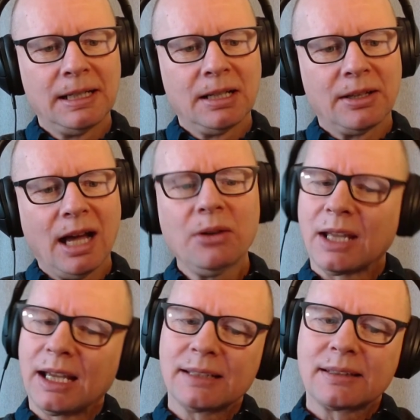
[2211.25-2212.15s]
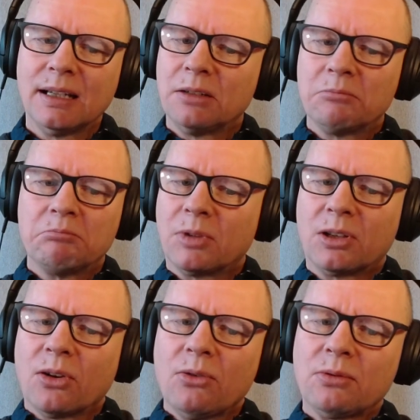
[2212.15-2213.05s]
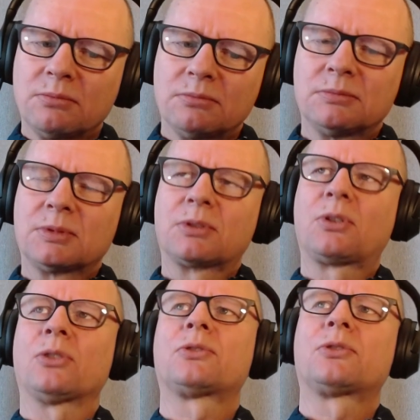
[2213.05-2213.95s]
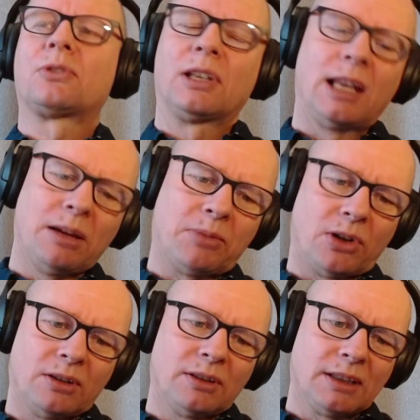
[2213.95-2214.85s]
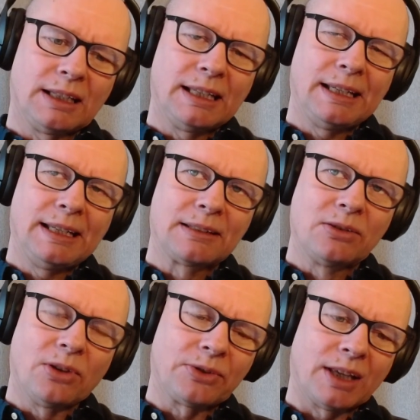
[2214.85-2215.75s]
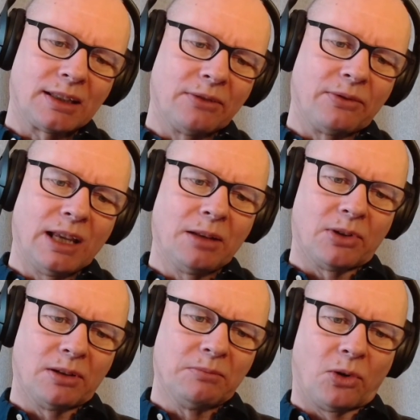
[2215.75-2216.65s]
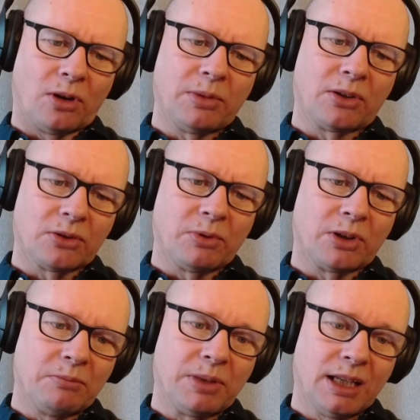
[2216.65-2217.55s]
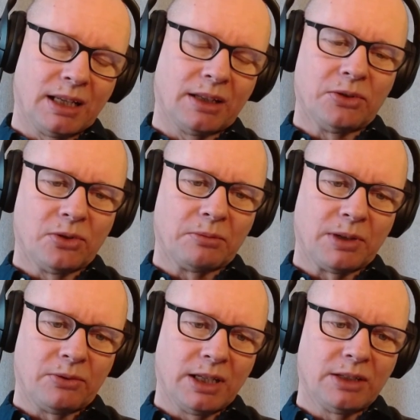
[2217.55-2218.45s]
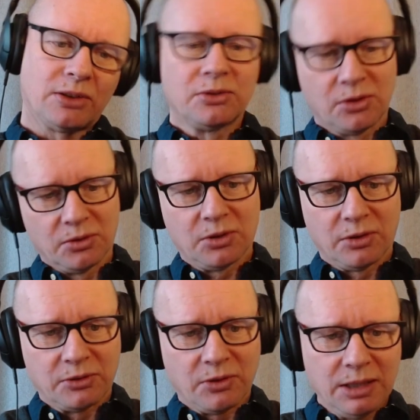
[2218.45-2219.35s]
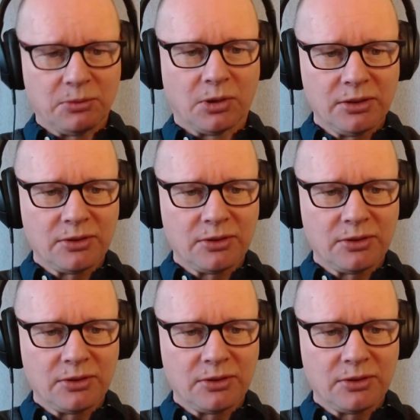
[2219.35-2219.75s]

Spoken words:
Nowadays, low cost labor is not that available more because we're competing in the European region due to the trade wars.